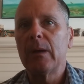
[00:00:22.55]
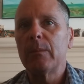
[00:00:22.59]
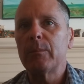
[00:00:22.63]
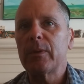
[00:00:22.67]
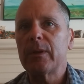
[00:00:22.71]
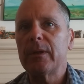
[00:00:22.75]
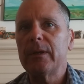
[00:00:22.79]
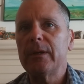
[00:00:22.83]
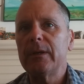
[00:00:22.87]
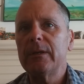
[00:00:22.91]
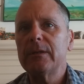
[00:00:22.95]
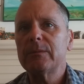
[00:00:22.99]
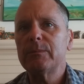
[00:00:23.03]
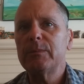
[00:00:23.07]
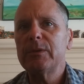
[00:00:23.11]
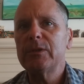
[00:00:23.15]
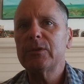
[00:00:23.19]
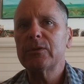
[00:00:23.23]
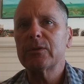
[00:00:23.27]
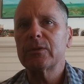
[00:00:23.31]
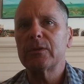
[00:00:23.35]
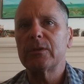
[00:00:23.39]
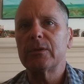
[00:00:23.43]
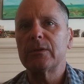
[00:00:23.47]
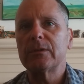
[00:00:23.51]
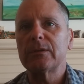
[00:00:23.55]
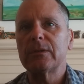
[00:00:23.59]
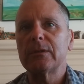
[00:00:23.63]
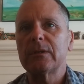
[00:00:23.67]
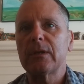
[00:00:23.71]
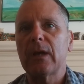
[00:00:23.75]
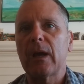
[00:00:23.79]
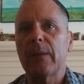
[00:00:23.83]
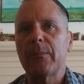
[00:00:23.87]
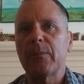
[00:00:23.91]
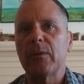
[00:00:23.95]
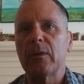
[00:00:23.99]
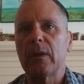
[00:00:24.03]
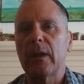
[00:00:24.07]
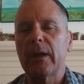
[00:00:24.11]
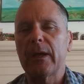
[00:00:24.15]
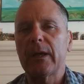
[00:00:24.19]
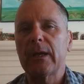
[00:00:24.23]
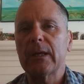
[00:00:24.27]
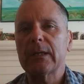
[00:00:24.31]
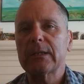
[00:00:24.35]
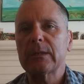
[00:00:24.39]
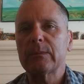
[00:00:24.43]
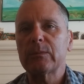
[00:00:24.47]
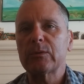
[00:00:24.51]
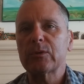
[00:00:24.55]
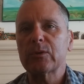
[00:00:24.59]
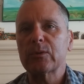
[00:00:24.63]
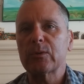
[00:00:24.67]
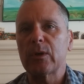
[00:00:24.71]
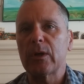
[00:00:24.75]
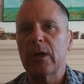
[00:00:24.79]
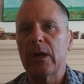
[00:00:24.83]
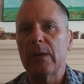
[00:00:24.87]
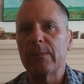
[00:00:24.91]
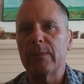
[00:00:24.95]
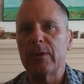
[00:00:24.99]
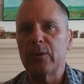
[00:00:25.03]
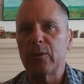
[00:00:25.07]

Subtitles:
Please be sure to tap the like, subscribe,